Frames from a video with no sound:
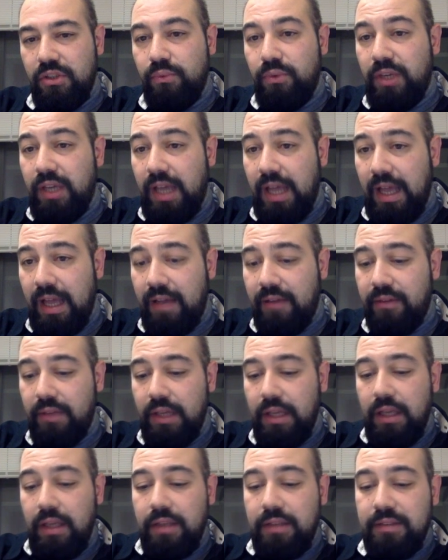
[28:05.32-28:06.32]
we have
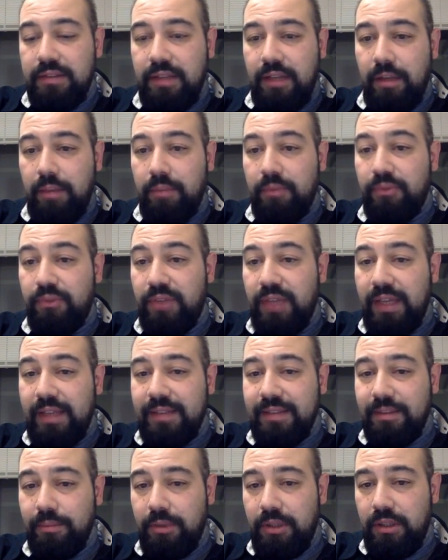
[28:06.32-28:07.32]
some
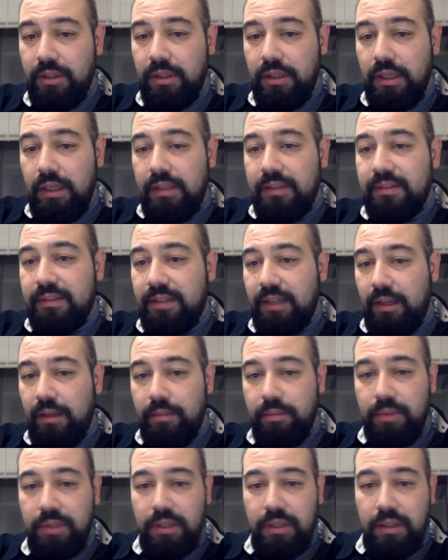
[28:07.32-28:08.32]
flexible,
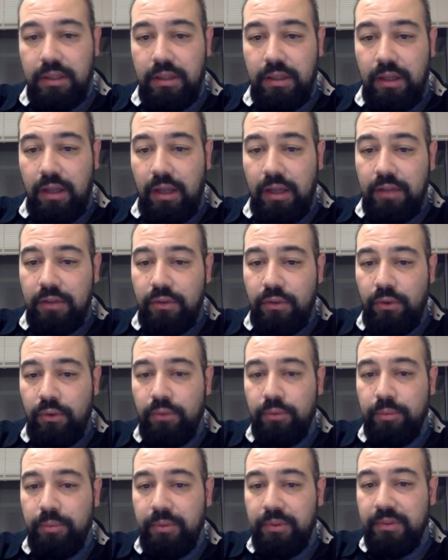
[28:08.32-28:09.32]
some
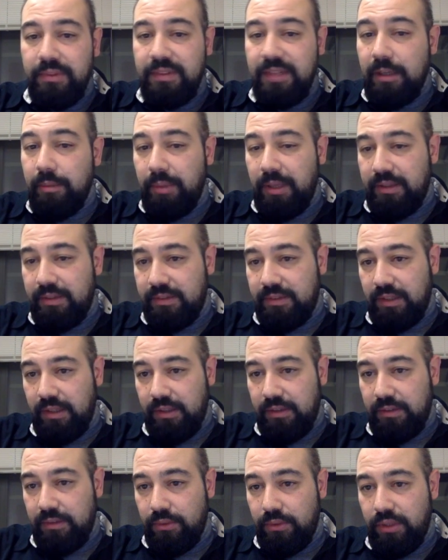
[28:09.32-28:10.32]
unknown segment
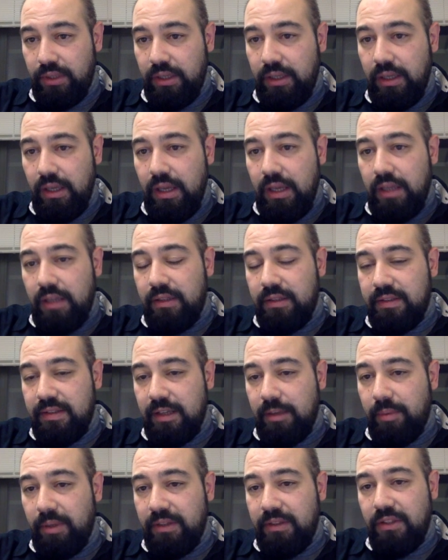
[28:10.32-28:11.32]
size, okay? In the
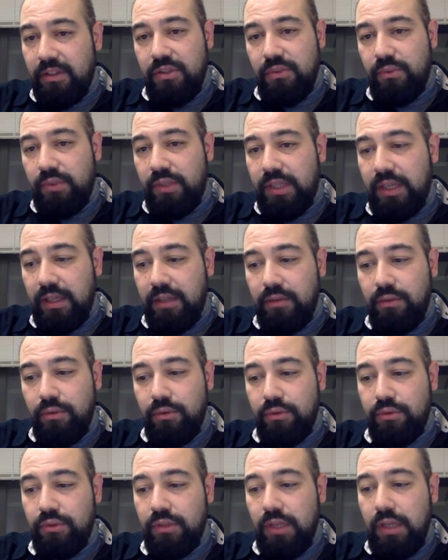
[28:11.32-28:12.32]
segmentation we can
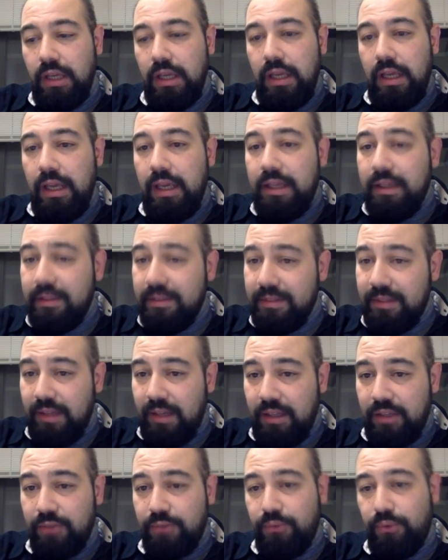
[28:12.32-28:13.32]
use any
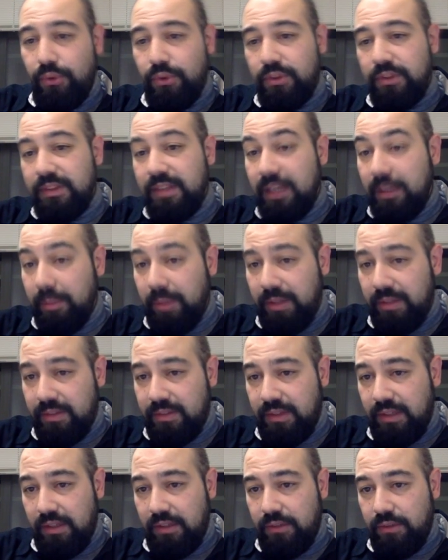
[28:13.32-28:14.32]
size for the segment
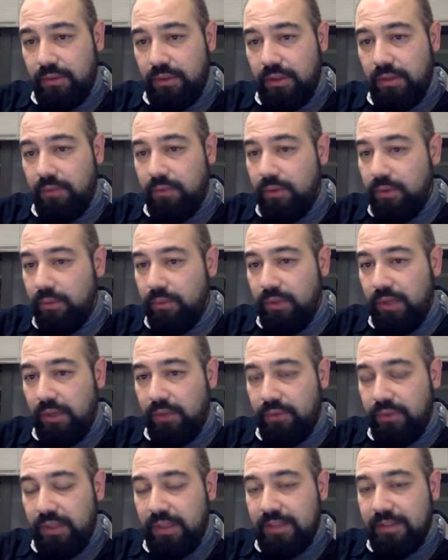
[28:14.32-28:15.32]
size, okay? We are
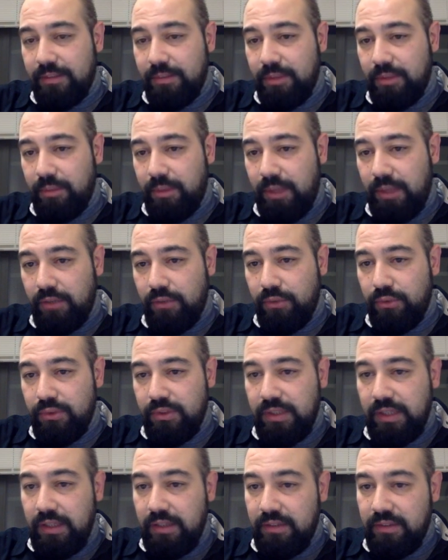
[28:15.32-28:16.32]
flexible about
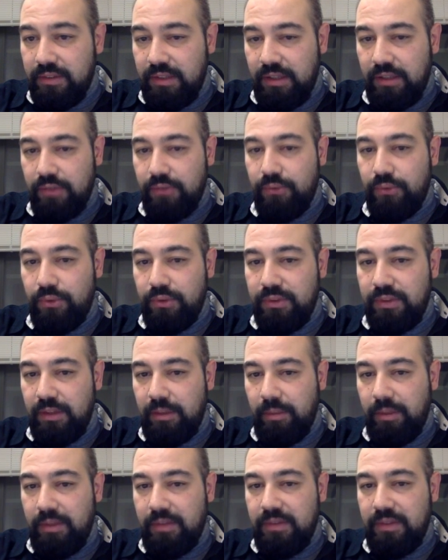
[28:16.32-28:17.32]
using any size for the
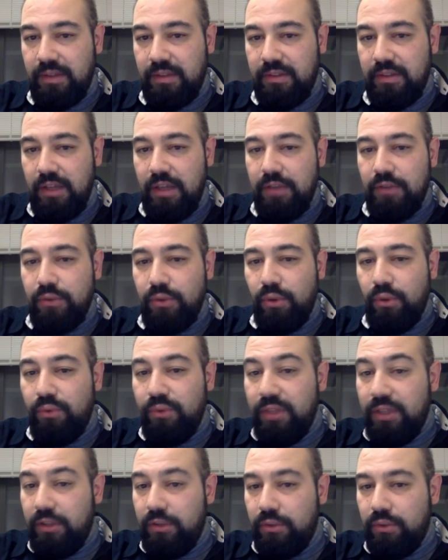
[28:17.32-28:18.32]
segment size. So
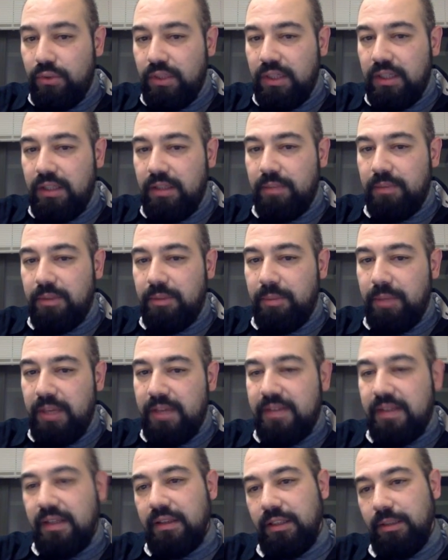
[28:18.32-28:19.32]
we need to keep the
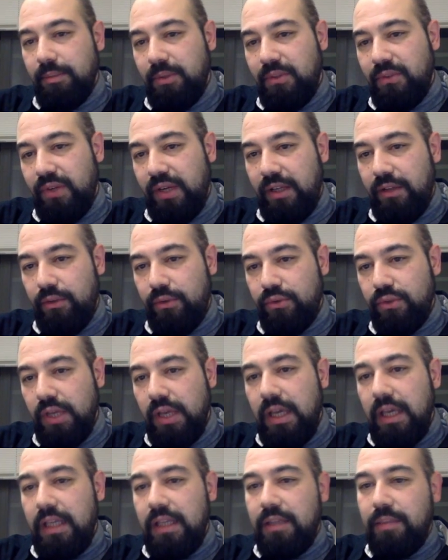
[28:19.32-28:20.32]
base and limit values.
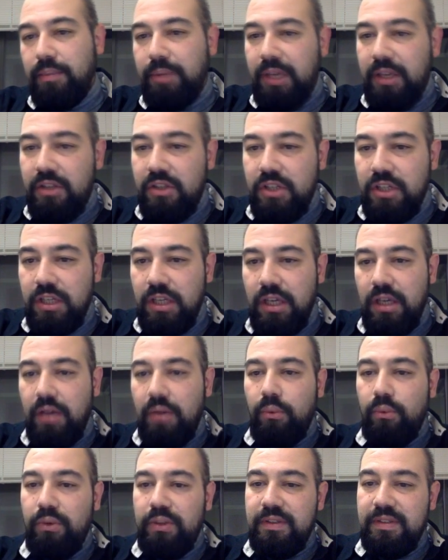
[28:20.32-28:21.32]
In the paging,
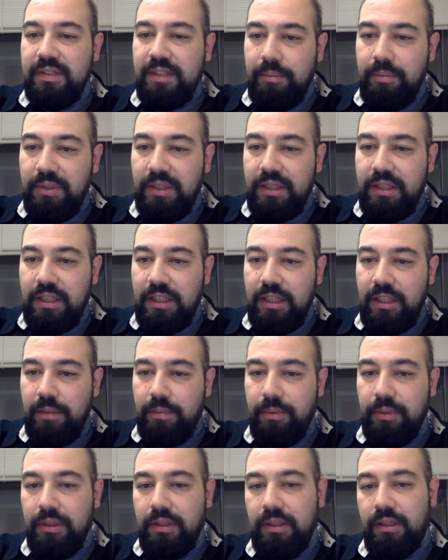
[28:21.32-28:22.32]
we simply
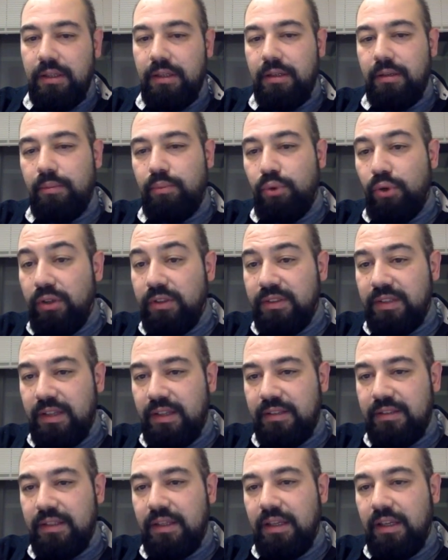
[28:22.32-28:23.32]
keep the
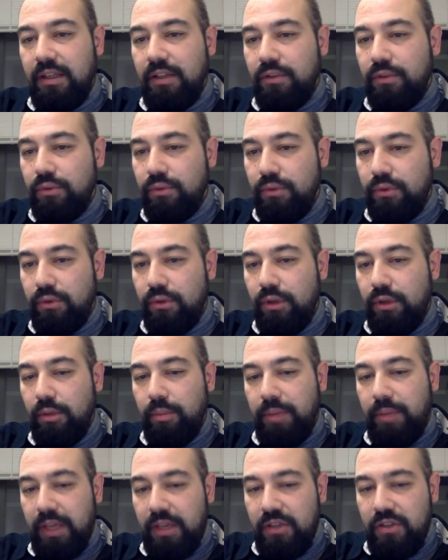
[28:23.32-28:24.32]
process into the
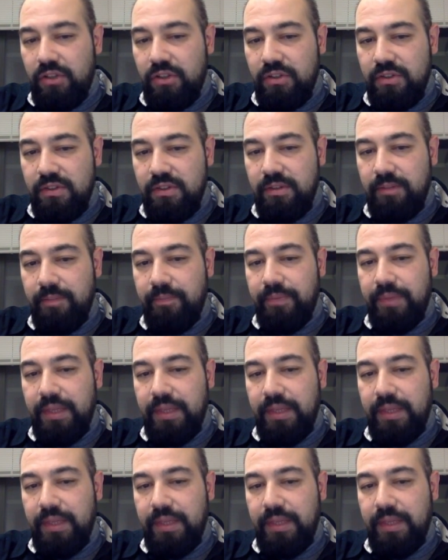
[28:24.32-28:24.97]
pages.